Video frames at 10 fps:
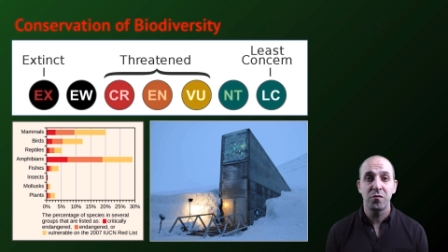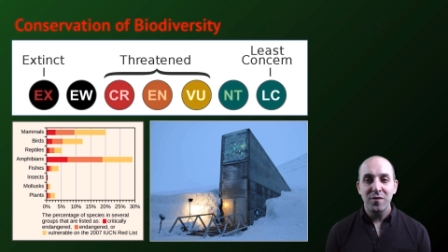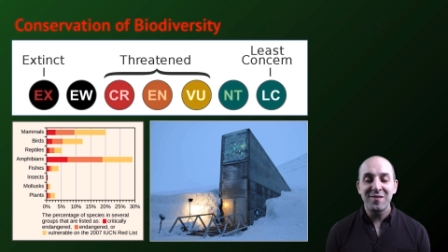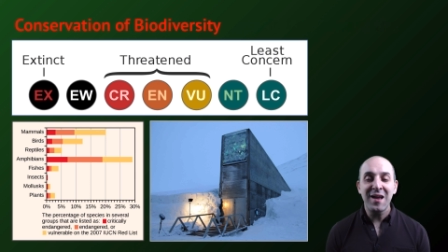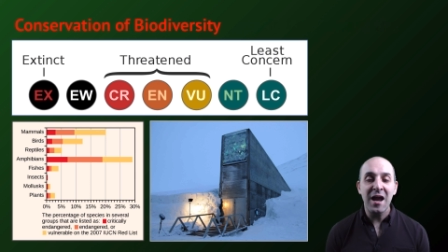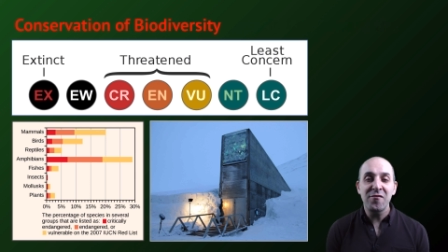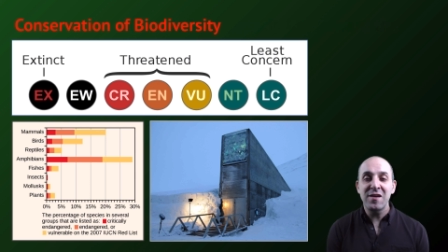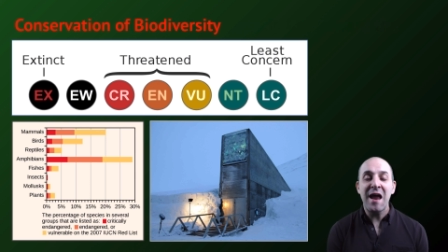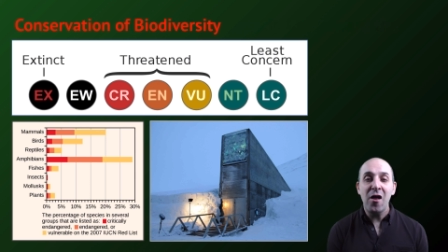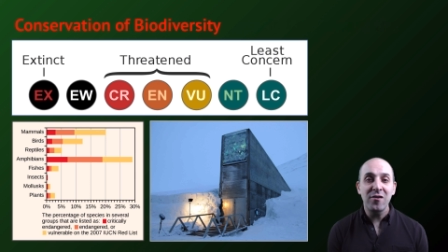This kind of
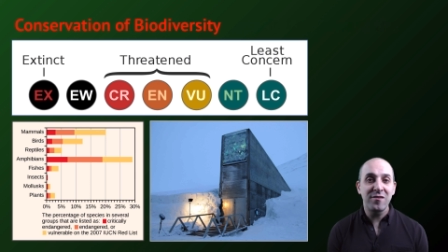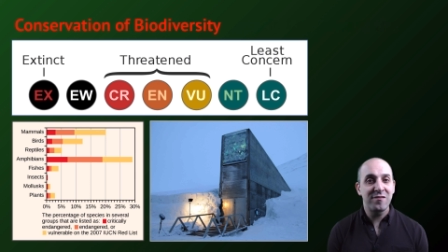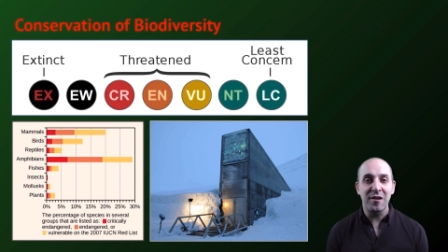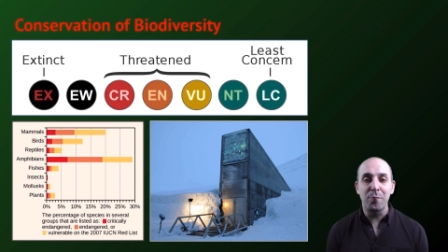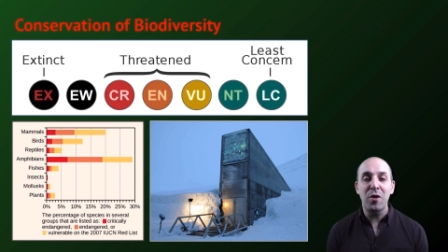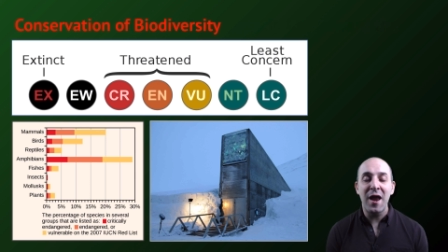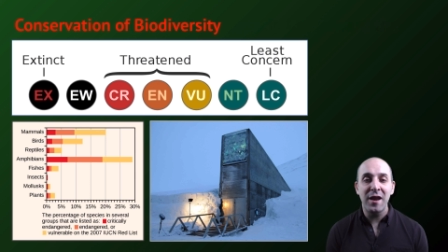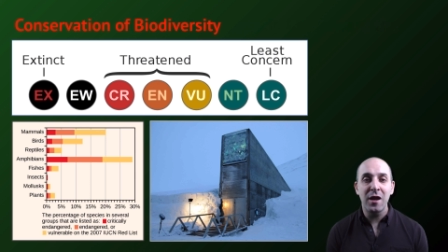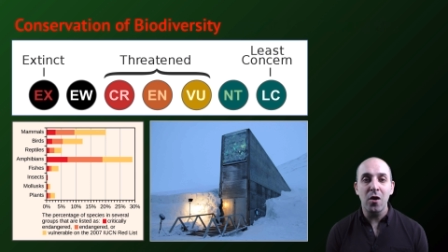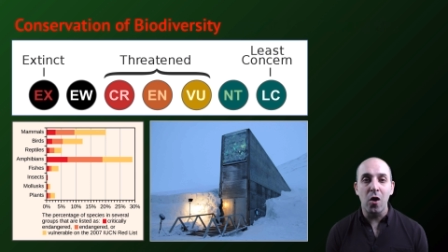analysis and
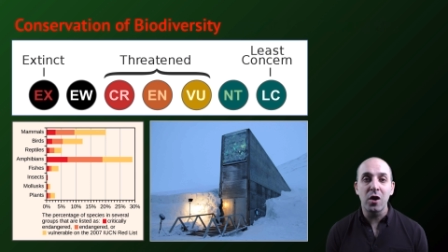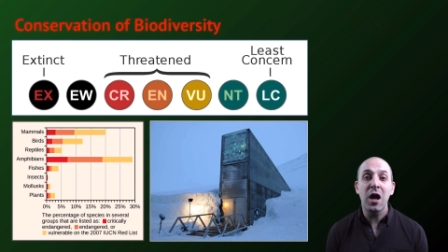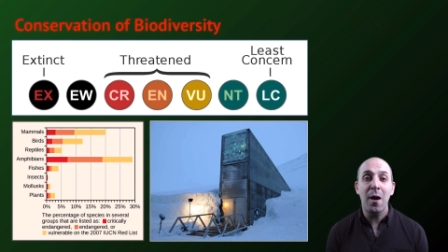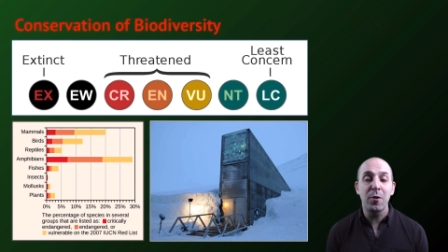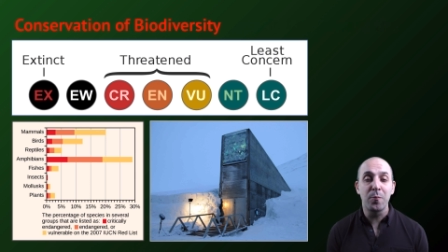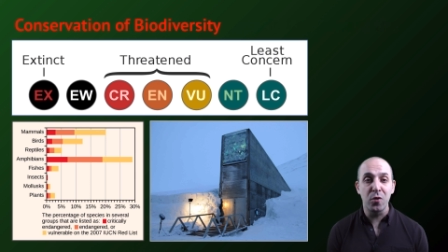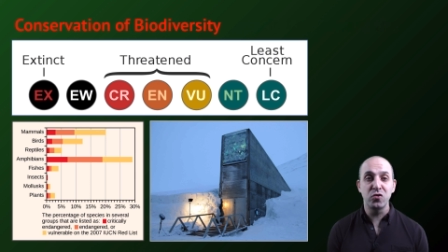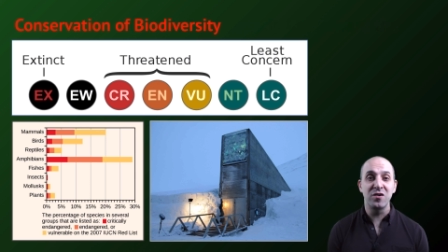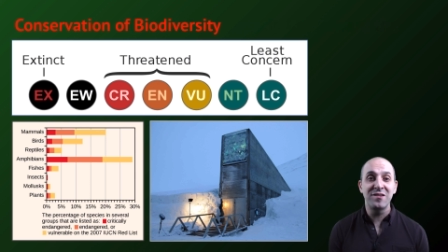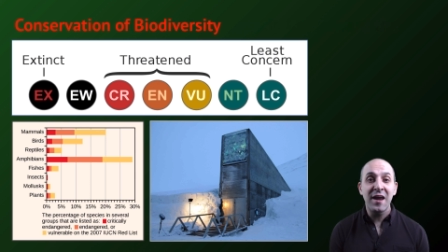planning are common
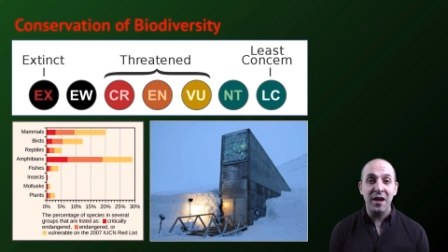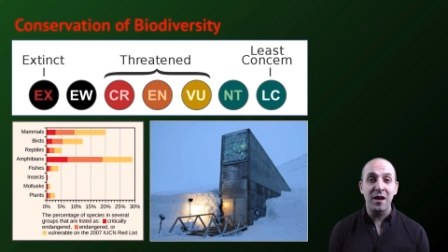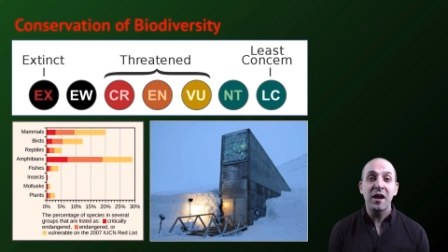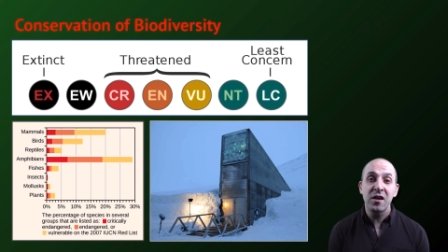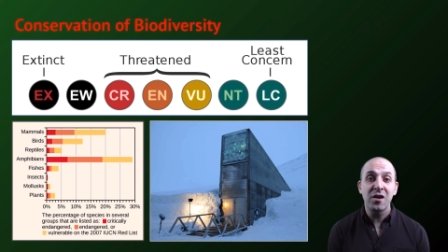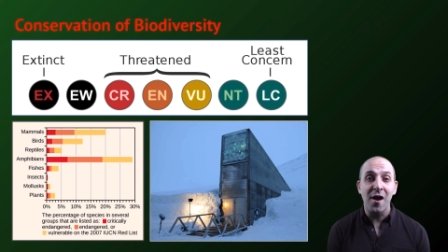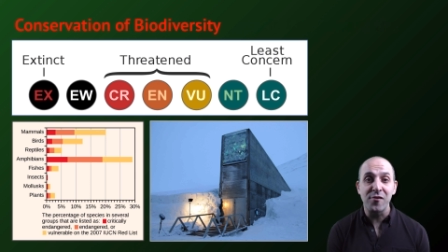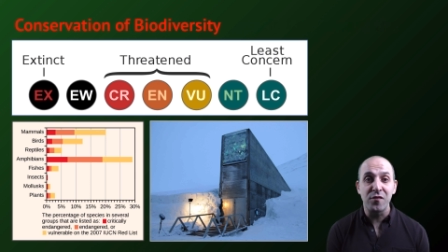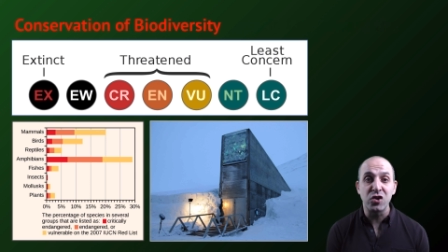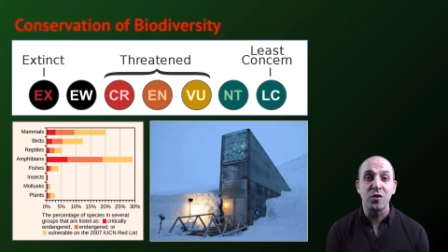approaches taken in
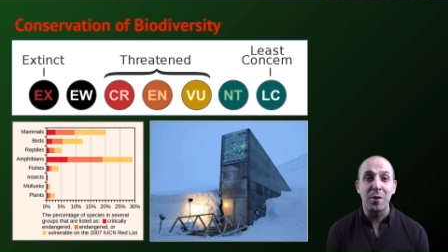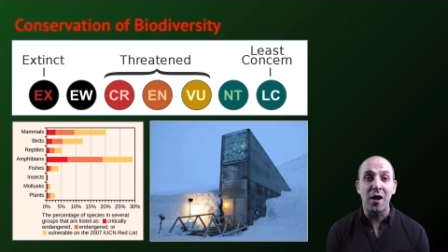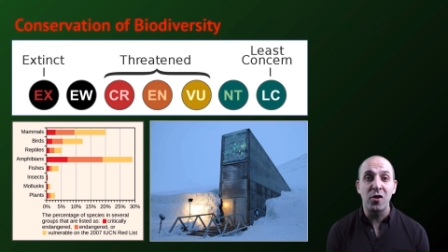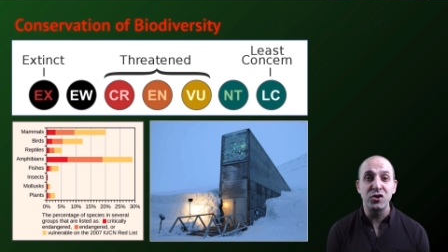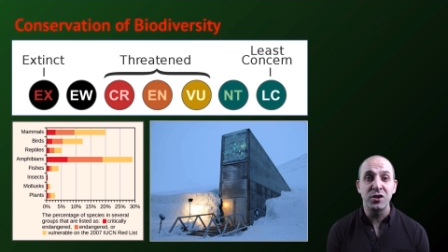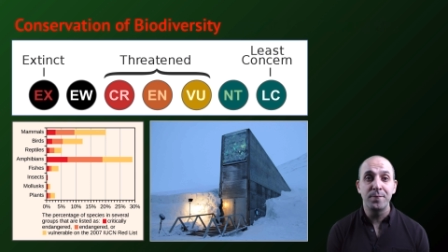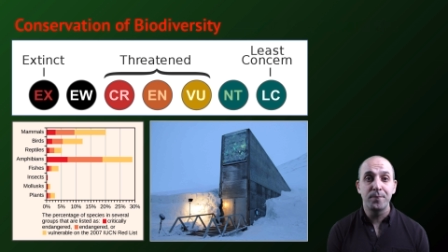conservation biology.